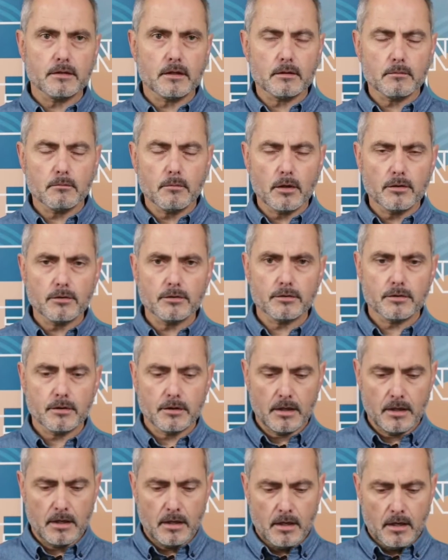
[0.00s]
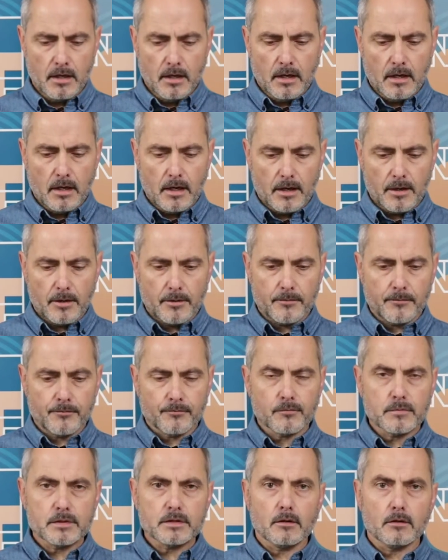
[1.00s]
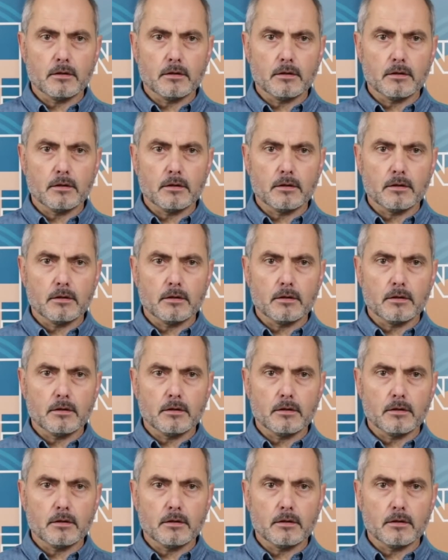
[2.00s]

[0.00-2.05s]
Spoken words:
at most. So